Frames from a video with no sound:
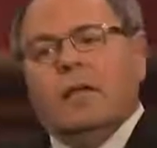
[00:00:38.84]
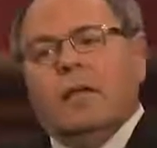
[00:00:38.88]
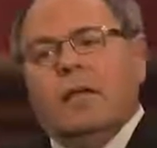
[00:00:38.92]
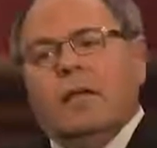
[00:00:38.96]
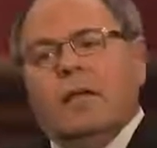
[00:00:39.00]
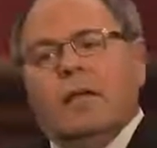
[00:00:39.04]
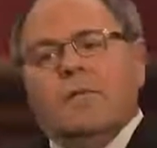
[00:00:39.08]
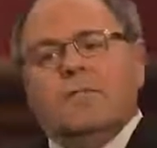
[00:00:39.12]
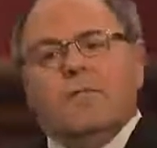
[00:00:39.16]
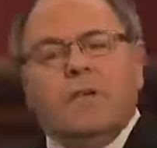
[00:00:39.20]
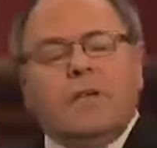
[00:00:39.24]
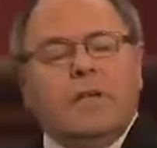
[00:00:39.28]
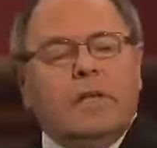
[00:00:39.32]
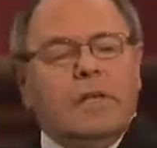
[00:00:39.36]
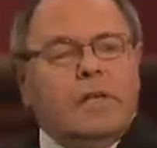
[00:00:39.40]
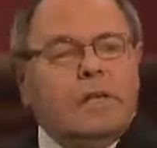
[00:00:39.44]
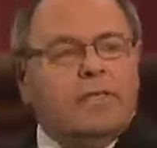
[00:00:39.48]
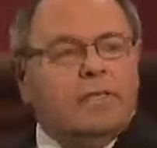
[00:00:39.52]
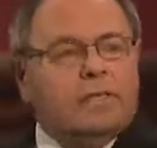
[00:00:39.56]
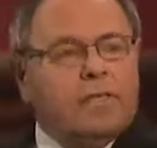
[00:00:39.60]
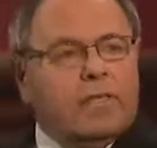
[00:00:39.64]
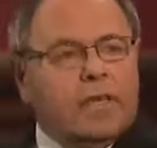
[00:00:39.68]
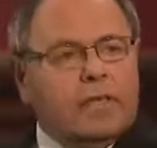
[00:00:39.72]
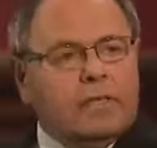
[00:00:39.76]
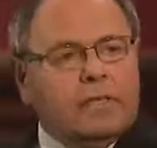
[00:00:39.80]
I
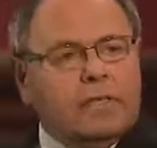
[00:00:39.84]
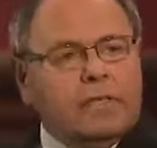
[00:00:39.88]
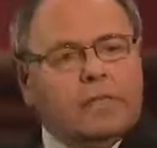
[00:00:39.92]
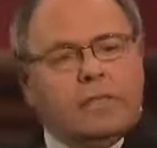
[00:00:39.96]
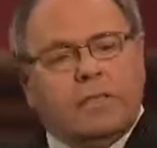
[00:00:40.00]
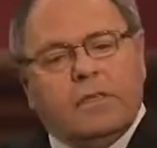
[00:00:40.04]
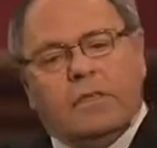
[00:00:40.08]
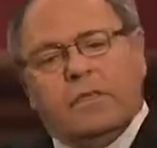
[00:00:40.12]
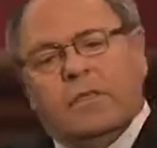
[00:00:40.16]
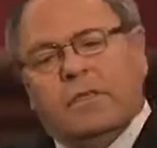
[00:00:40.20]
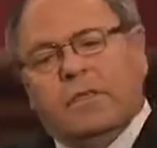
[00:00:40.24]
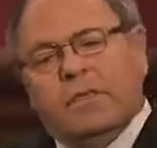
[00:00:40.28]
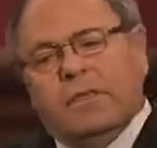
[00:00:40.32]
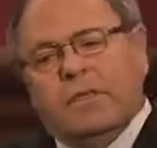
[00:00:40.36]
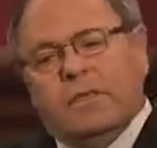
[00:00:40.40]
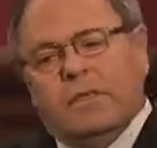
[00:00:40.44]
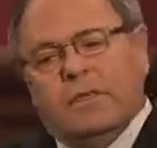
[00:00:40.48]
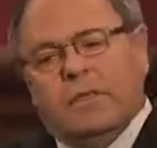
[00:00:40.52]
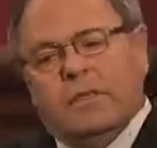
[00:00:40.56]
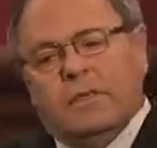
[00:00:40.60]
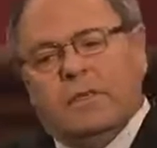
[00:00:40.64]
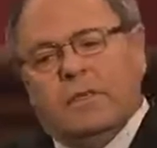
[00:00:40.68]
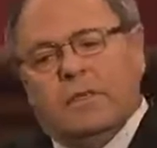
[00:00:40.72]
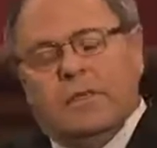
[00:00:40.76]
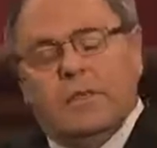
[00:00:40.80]
believe that
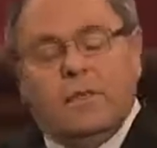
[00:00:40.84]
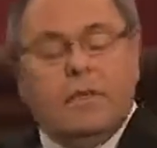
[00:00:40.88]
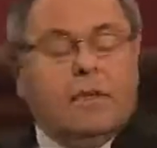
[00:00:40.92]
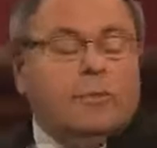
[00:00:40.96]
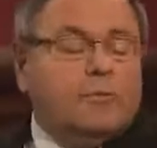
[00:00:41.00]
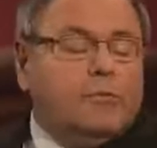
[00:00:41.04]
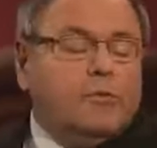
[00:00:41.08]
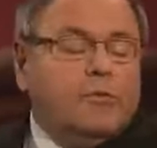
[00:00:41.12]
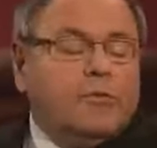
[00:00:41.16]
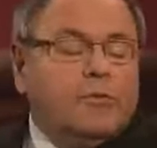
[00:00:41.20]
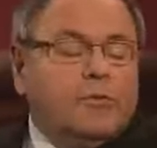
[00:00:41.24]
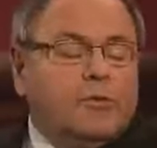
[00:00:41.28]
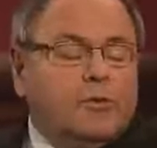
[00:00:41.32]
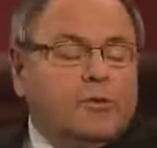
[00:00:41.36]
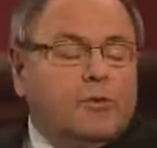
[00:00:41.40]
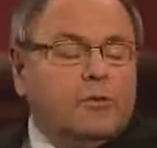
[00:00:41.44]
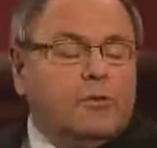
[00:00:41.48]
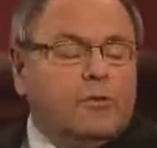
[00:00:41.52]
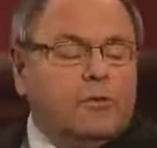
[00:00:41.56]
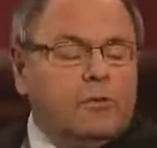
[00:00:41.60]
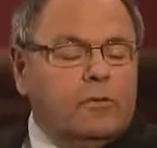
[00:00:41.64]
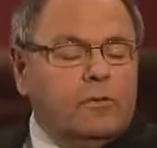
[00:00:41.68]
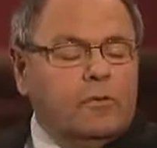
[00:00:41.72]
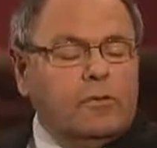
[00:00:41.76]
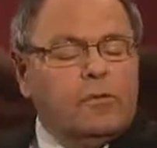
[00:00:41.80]
every Jew
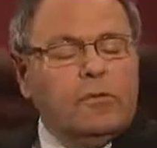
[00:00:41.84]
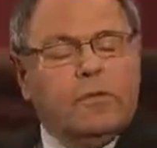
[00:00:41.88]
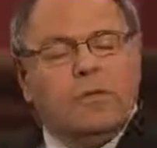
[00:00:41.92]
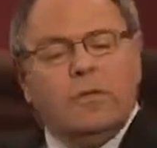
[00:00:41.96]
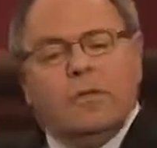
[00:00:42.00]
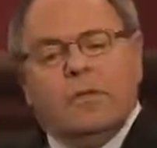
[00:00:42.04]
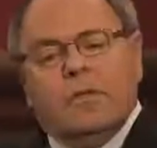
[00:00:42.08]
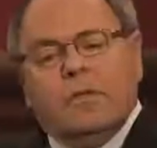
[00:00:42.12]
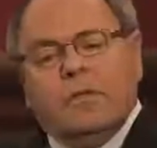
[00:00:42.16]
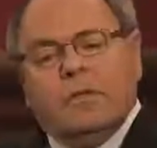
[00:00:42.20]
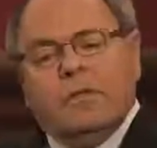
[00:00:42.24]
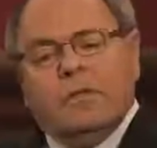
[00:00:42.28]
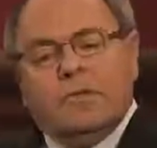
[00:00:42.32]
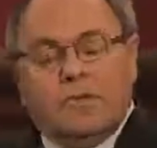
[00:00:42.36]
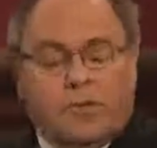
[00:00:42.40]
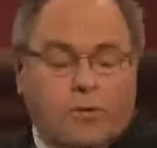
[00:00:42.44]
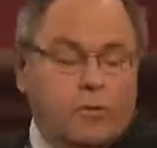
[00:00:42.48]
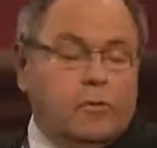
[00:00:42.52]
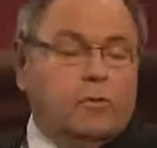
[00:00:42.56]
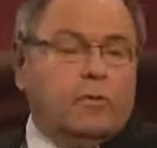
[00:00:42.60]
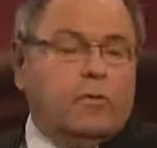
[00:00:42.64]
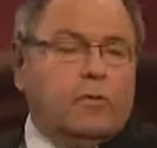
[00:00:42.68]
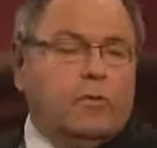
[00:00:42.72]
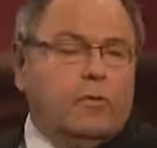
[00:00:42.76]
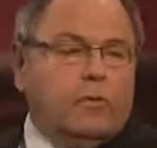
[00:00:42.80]

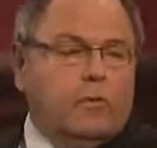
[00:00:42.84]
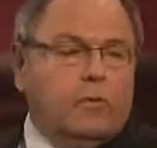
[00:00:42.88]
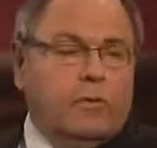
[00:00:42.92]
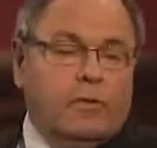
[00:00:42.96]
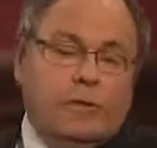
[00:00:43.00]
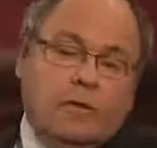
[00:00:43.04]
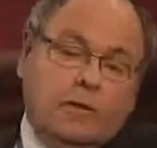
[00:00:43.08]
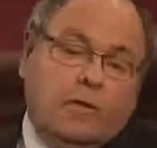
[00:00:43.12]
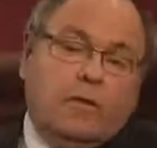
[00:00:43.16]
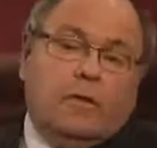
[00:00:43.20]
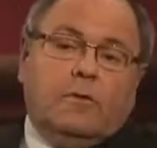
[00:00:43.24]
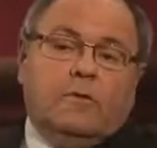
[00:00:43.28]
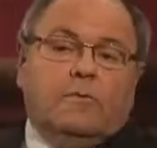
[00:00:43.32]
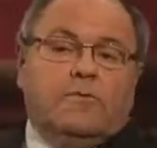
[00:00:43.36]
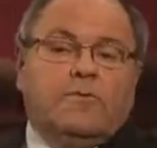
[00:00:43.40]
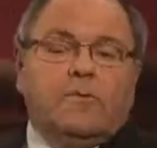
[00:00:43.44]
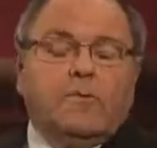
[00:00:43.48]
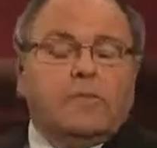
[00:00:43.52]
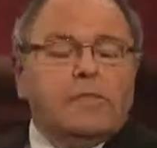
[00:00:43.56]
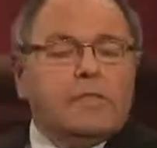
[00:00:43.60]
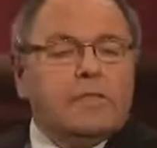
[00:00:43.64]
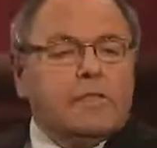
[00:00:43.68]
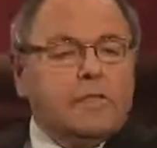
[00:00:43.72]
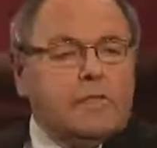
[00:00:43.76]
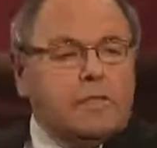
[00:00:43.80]
should, of
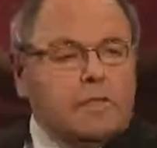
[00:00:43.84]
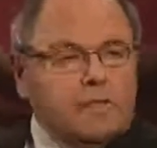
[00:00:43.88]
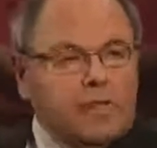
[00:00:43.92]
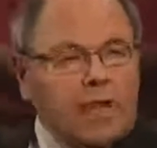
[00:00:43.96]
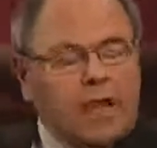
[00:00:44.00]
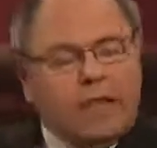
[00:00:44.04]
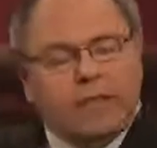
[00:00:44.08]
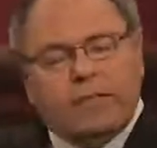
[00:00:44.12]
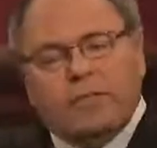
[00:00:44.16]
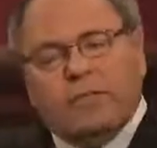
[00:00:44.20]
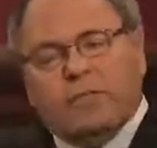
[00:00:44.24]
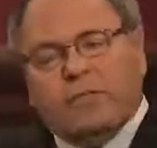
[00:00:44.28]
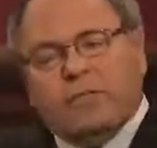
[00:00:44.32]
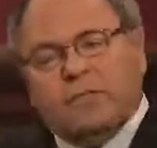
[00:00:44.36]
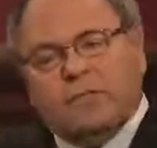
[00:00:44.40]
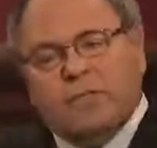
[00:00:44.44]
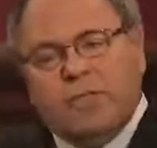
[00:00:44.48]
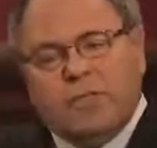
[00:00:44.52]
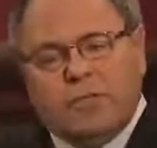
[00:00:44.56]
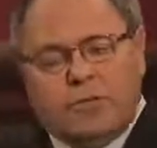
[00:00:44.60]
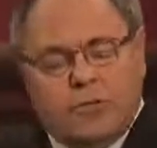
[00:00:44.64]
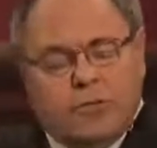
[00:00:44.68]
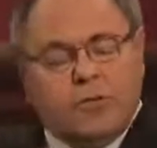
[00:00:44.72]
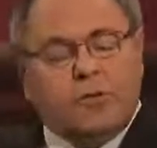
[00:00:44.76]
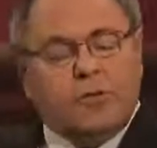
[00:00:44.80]
course is entitled,
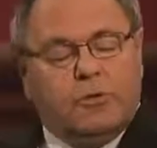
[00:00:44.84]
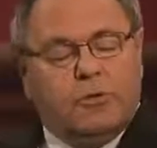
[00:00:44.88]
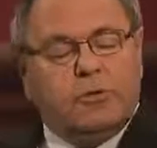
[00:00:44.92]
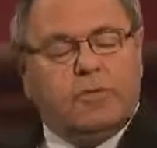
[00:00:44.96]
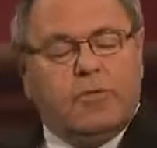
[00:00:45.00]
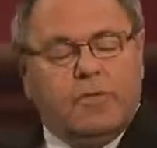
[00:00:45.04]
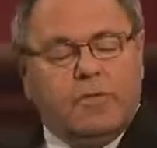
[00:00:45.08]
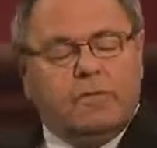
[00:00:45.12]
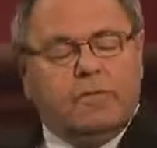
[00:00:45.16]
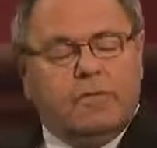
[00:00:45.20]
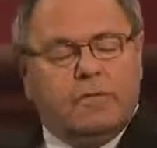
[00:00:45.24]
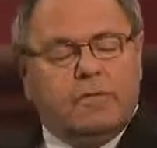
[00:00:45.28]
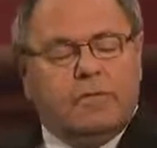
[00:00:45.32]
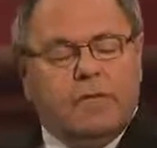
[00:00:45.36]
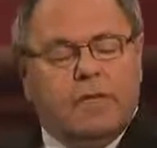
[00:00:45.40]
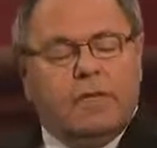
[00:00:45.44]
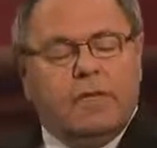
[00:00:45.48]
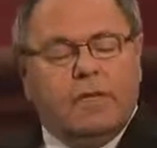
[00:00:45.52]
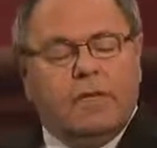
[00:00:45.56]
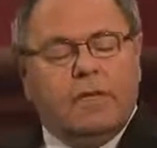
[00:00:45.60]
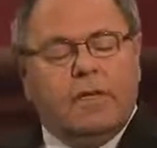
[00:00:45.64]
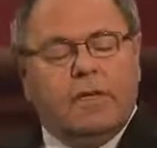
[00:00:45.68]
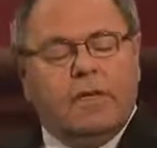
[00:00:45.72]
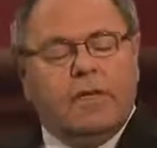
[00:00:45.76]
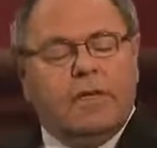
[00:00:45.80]
but should
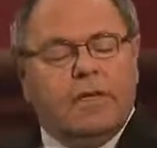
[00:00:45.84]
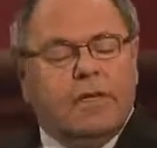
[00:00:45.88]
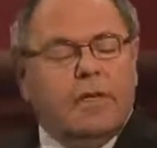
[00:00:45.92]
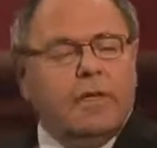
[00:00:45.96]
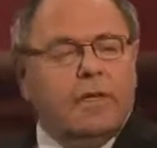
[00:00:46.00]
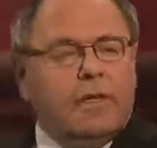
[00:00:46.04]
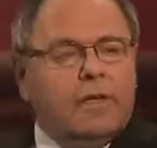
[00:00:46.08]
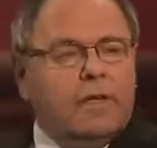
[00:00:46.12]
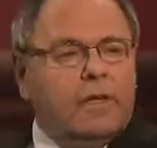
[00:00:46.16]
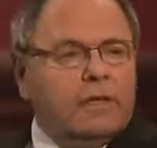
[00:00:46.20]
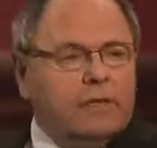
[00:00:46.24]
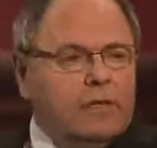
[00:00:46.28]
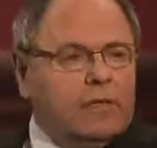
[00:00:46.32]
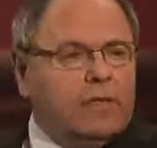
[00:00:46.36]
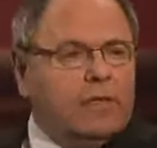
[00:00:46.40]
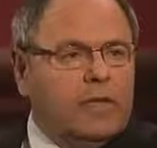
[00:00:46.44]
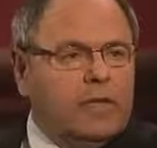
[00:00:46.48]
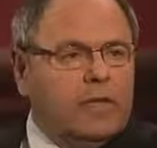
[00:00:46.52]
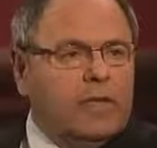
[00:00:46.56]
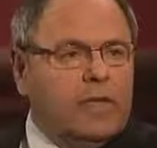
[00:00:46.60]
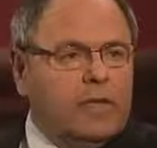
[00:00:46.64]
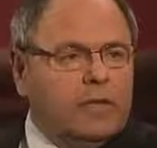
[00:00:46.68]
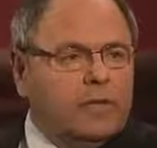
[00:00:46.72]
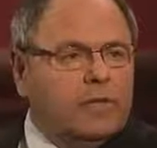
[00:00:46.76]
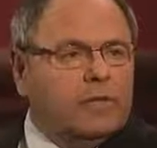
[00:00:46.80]
live in the
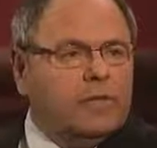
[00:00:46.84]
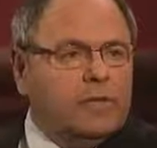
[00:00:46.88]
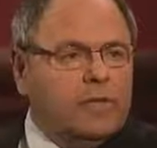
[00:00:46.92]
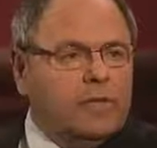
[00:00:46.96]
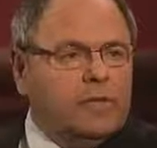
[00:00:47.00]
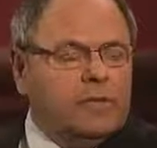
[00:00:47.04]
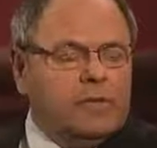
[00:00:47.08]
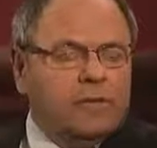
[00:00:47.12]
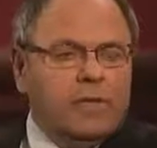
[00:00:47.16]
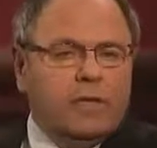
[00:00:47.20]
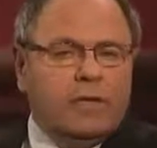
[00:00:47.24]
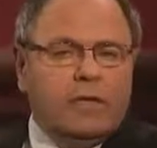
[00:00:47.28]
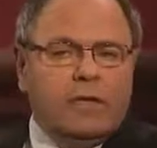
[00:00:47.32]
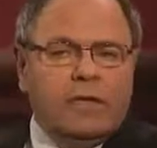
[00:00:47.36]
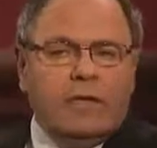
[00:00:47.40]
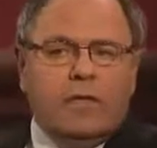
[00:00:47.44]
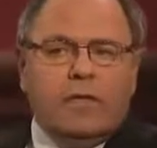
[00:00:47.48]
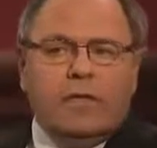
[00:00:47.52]
land of Israel.